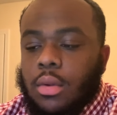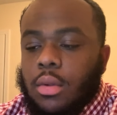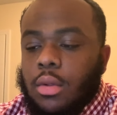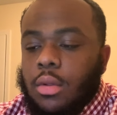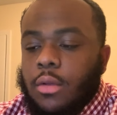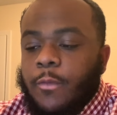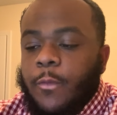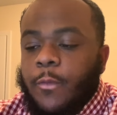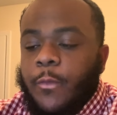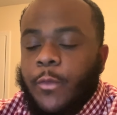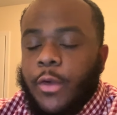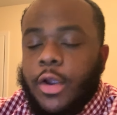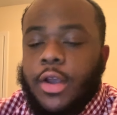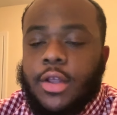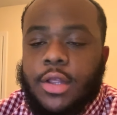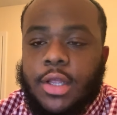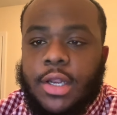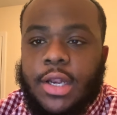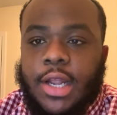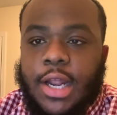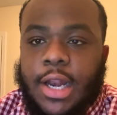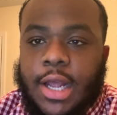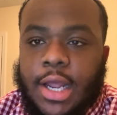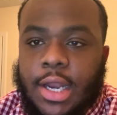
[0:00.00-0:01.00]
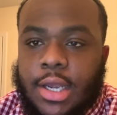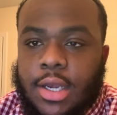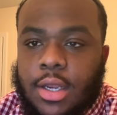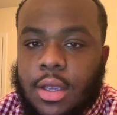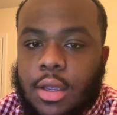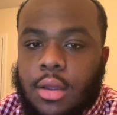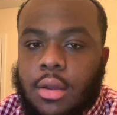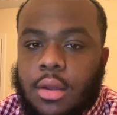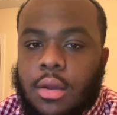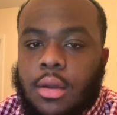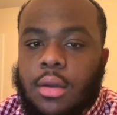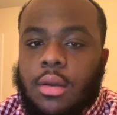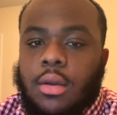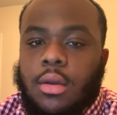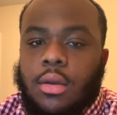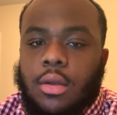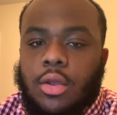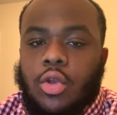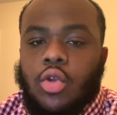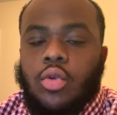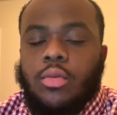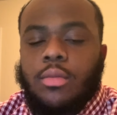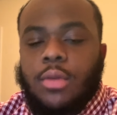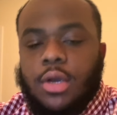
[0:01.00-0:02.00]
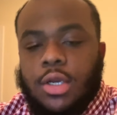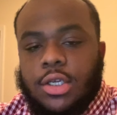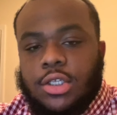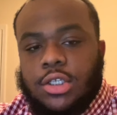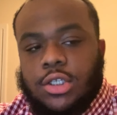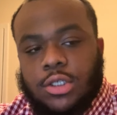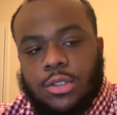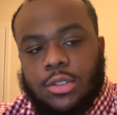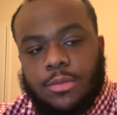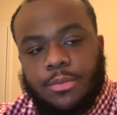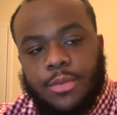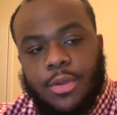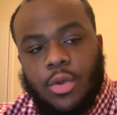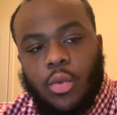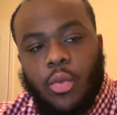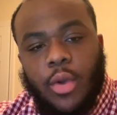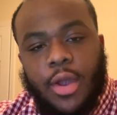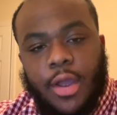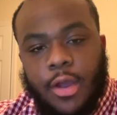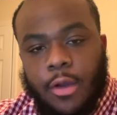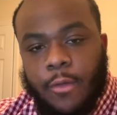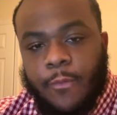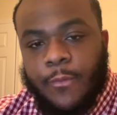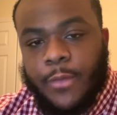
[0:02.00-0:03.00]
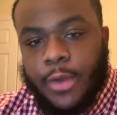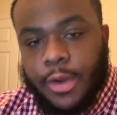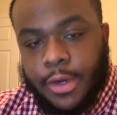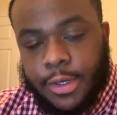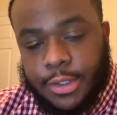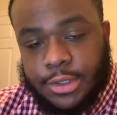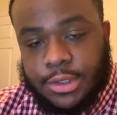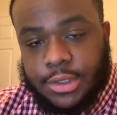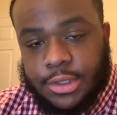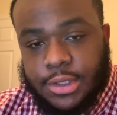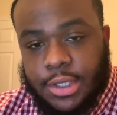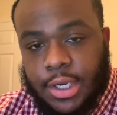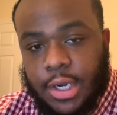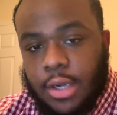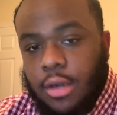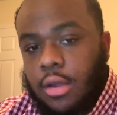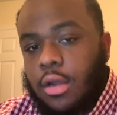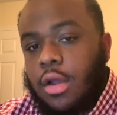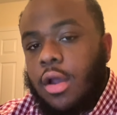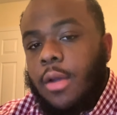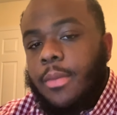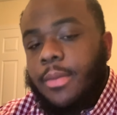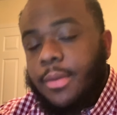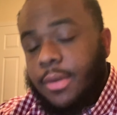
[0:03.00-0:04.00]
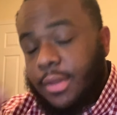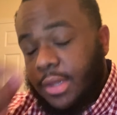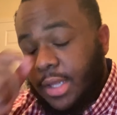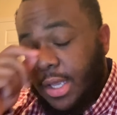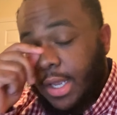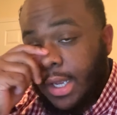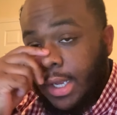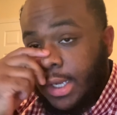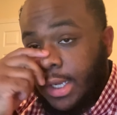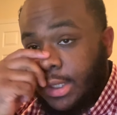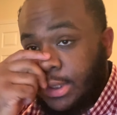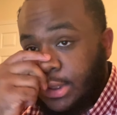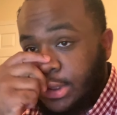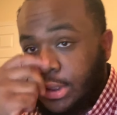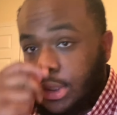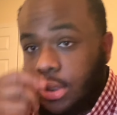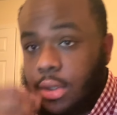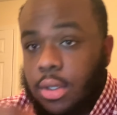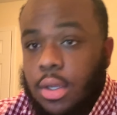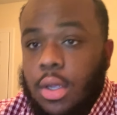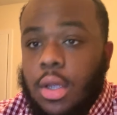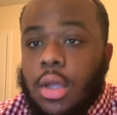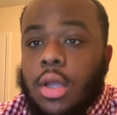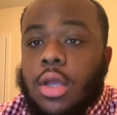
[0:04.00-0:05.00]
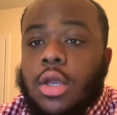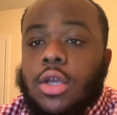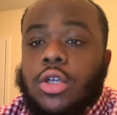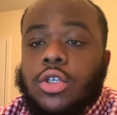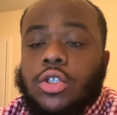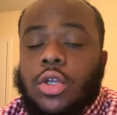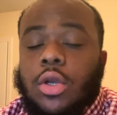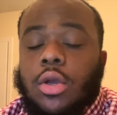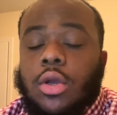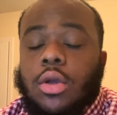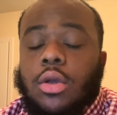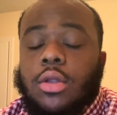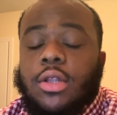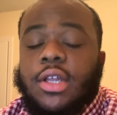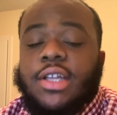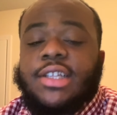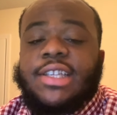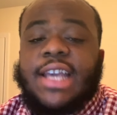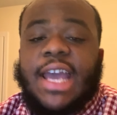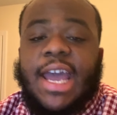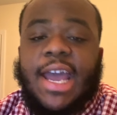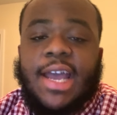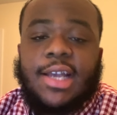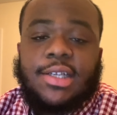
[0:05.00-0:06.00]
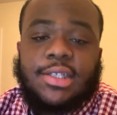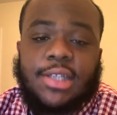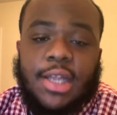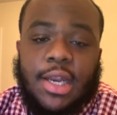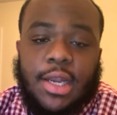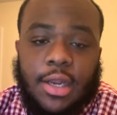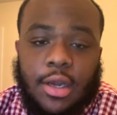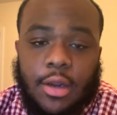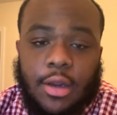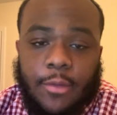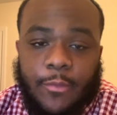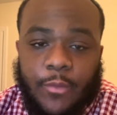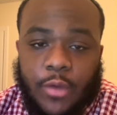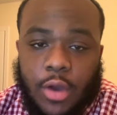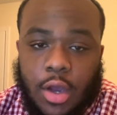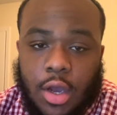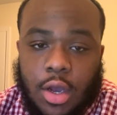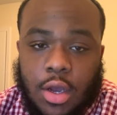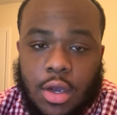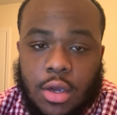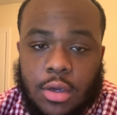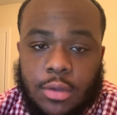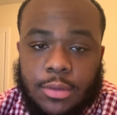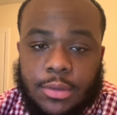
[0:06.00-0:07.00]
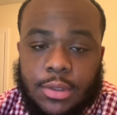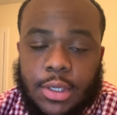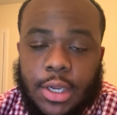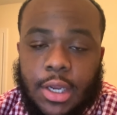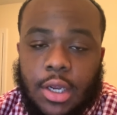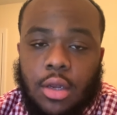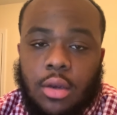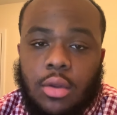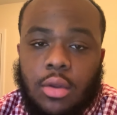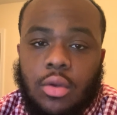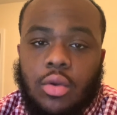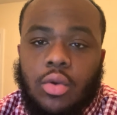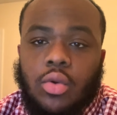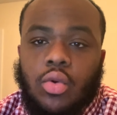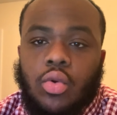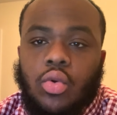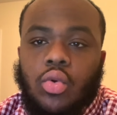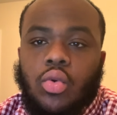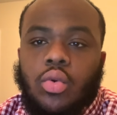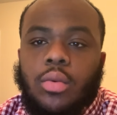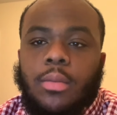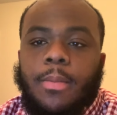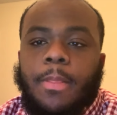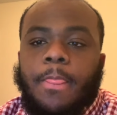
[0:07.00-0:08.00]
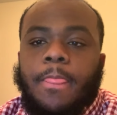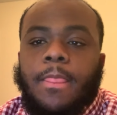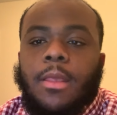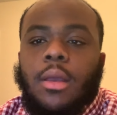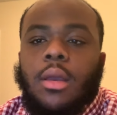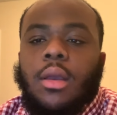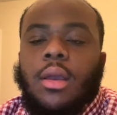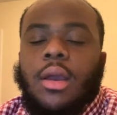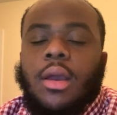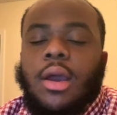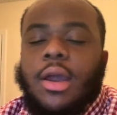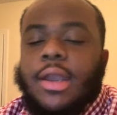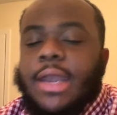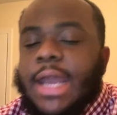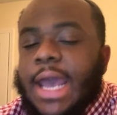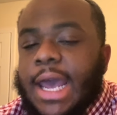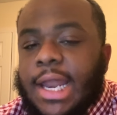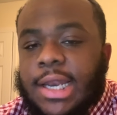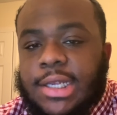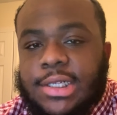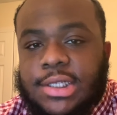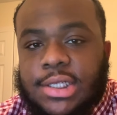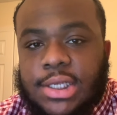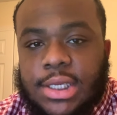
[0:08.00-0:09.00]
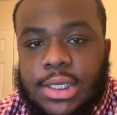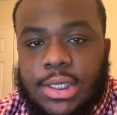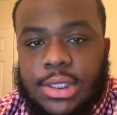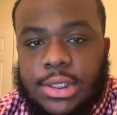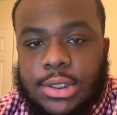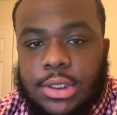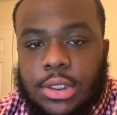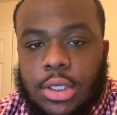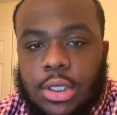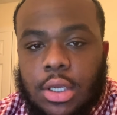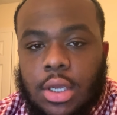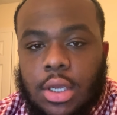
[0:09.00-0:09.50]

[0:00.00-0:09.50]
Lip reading: further that idea, you must be well versed in a couple of things. So the tasks that it involves include analysis,